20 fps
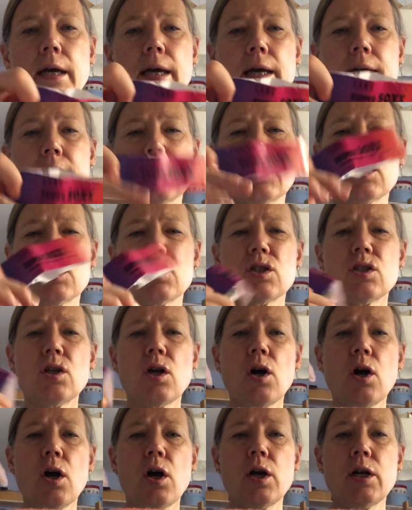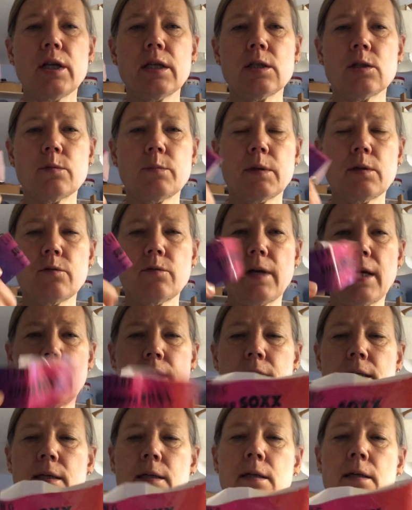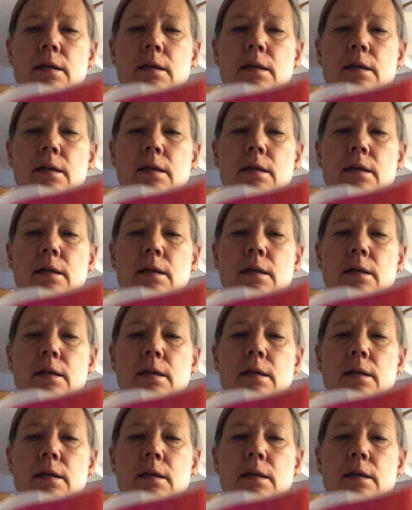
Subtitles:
and it's starting to be red.